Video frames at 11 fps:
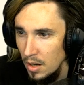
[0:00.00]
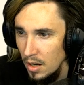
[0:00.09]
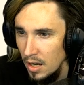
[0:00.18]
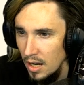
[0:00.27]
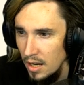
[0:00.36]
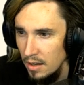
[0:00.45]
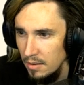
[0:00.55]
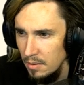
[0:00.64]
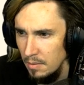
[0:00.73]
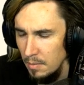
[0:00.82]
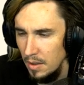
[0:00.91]
Uh,
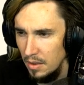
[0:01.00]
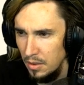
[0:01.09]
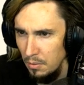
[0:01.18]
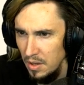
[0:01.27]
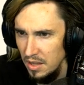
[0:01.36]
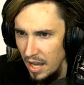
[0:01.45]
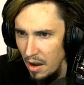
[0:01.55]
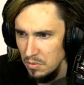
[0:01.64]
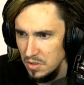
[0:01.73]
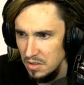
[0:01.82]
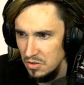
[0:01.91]

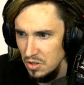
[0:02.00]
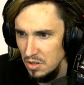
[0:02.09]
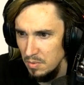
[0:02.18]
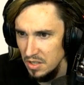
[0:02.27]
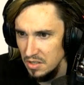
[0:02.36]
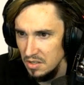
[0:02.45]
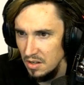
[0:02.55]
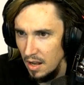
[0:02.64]
3,000. Jesus.